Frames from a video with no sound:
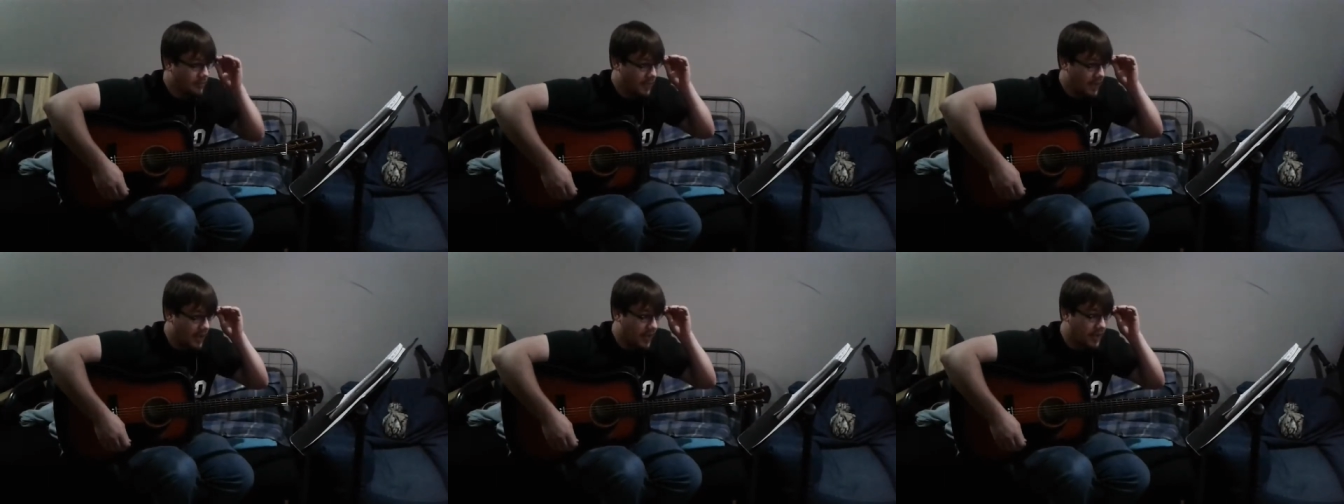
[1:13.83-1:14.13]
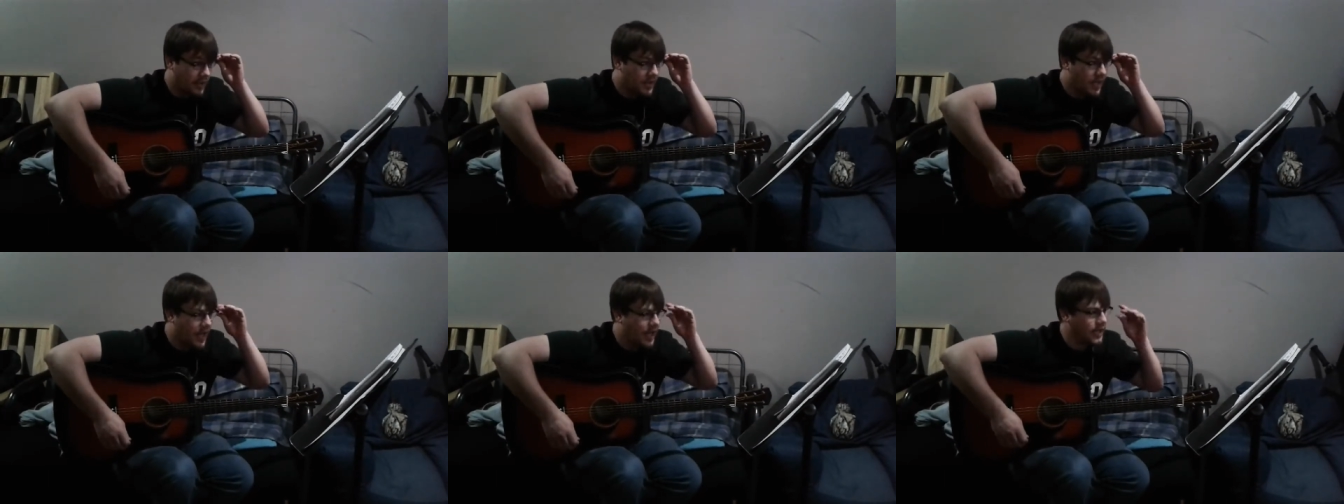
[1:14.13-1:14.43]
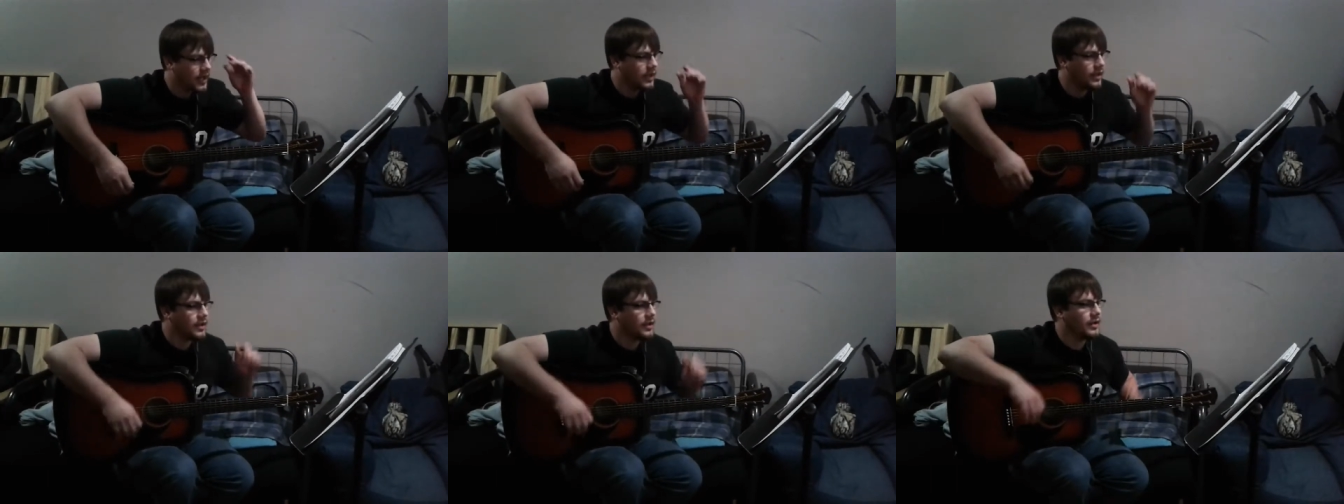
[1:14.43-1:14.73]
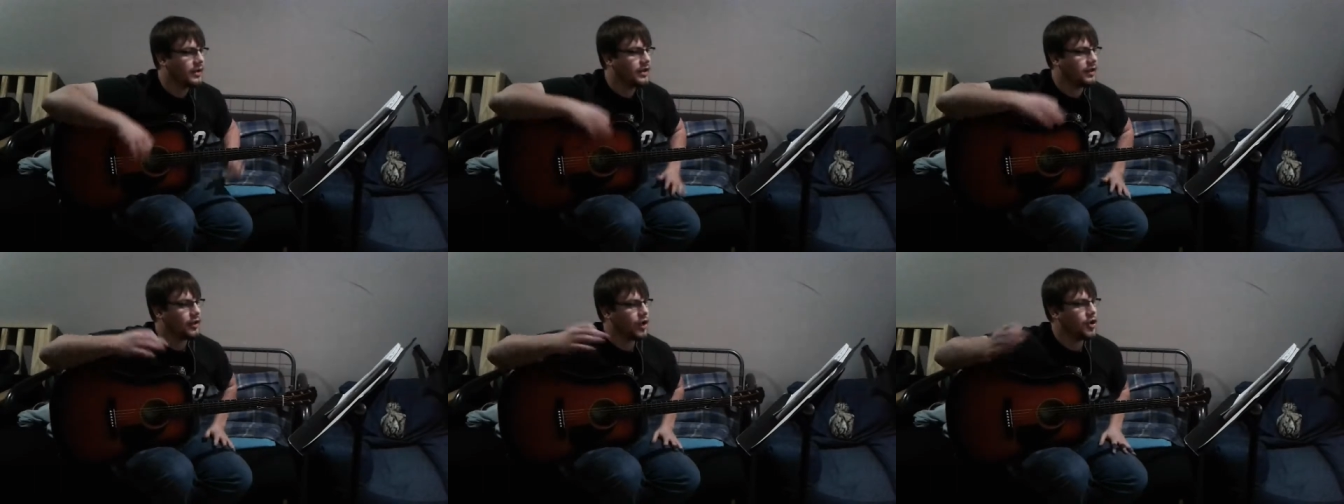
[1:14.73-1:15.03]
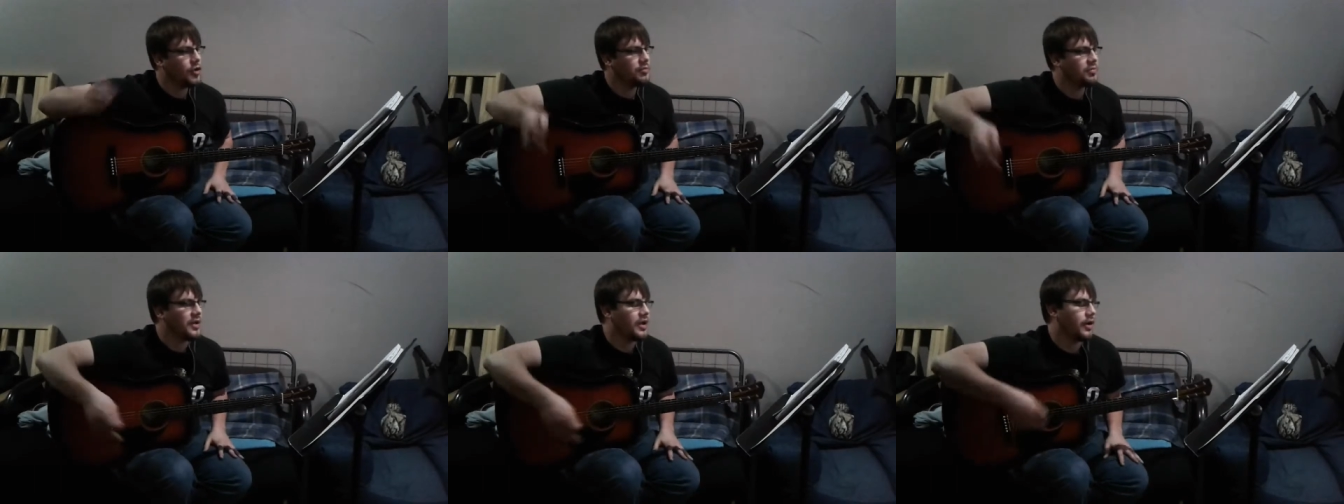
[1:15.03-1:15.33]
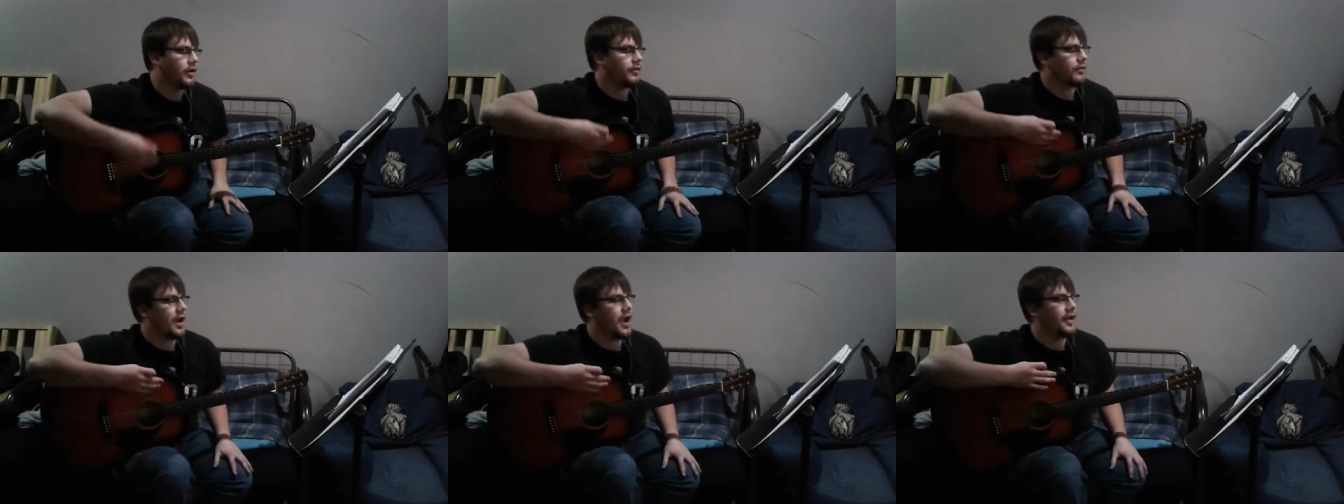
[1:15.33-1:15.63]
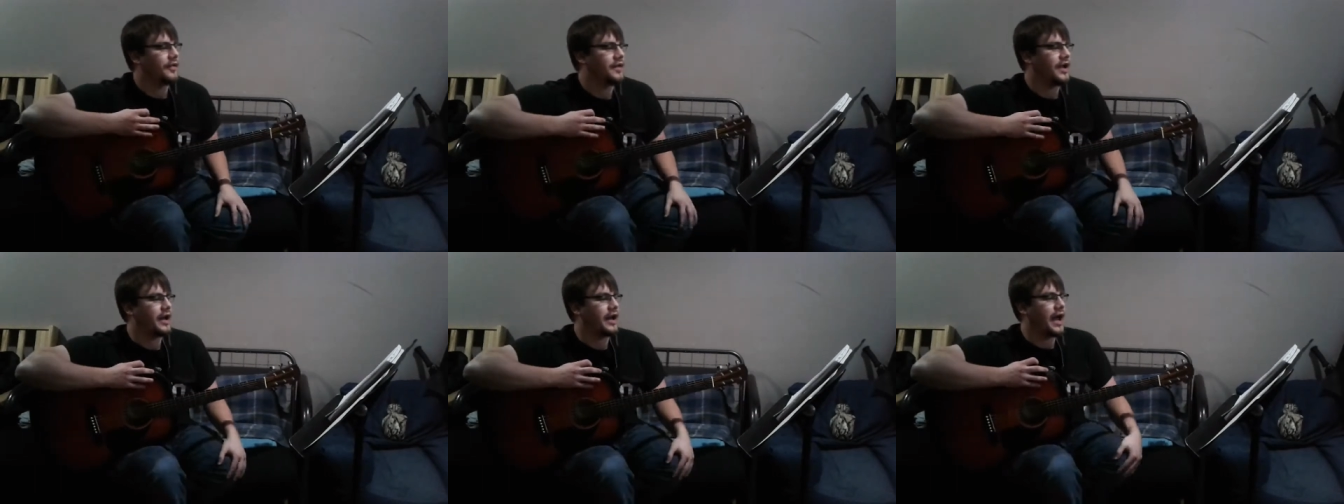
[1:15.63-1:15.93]
And kind of eloping
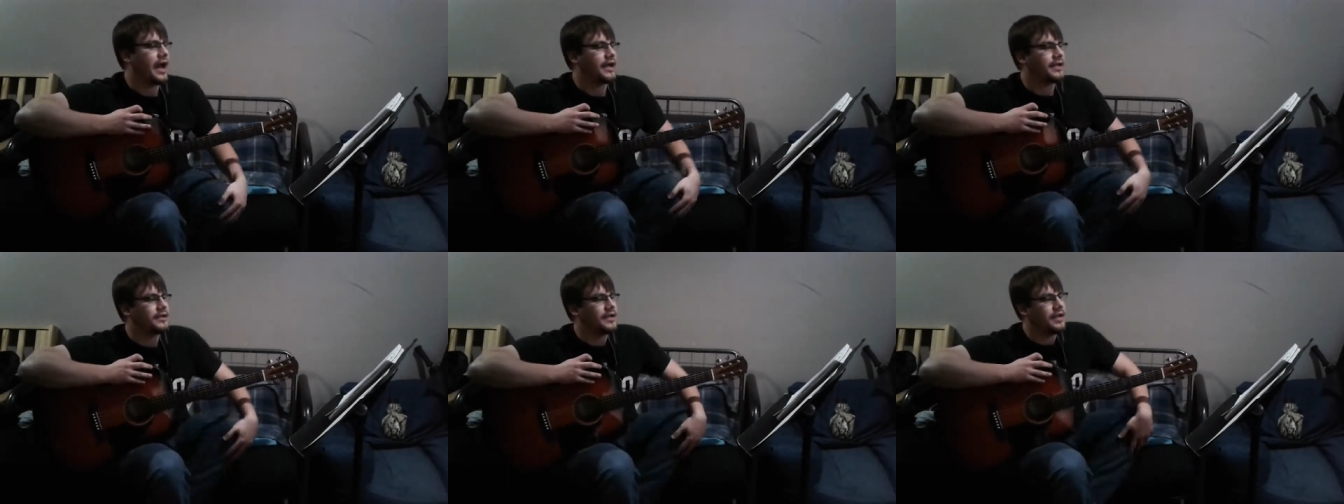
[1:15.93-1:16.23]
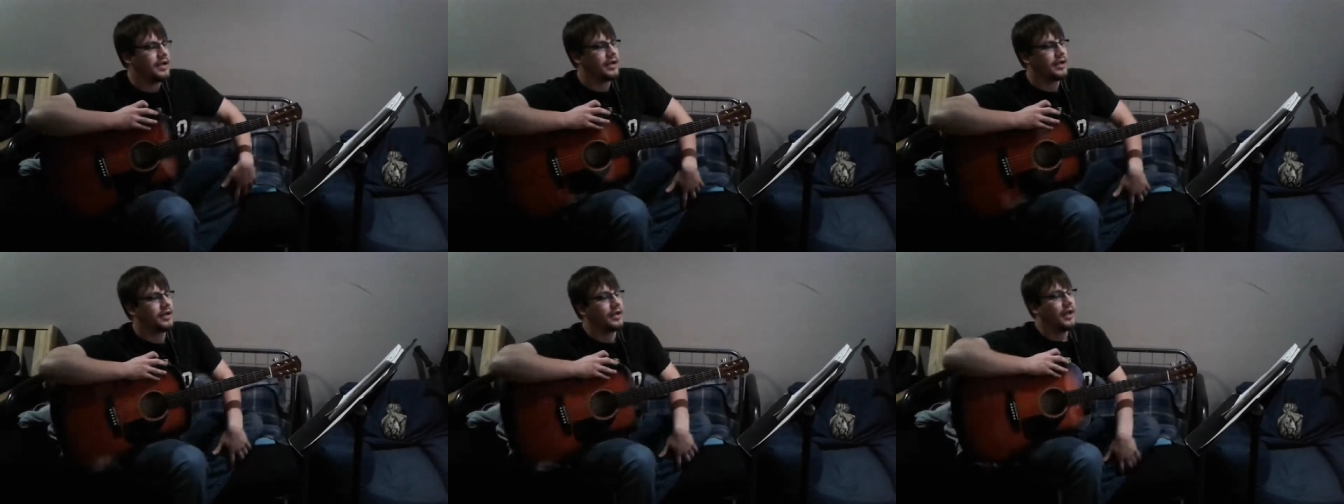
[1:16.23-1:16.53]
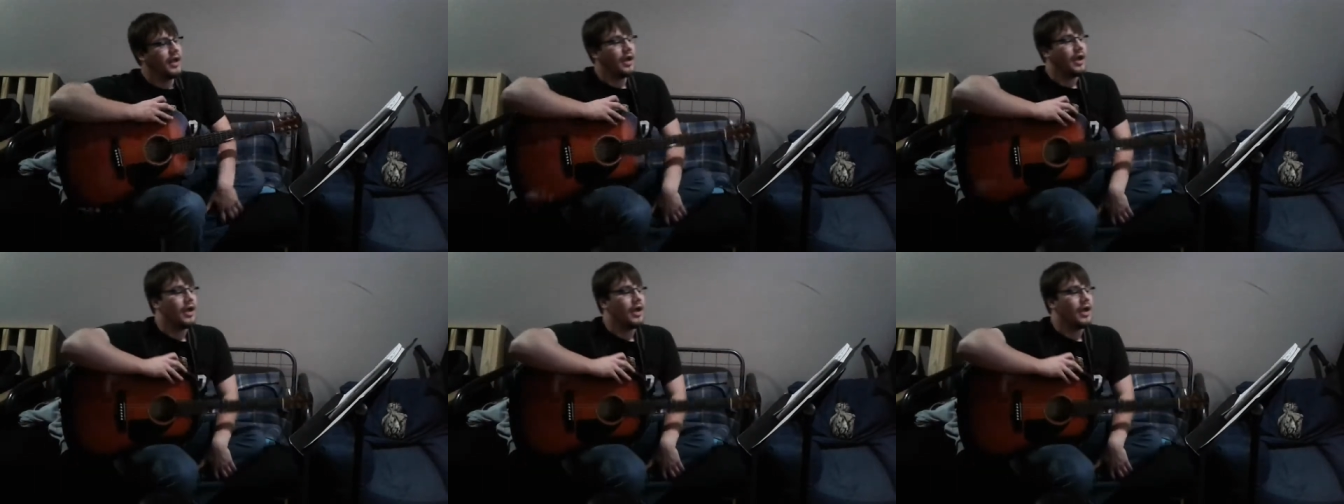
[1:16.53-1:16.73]
around that idea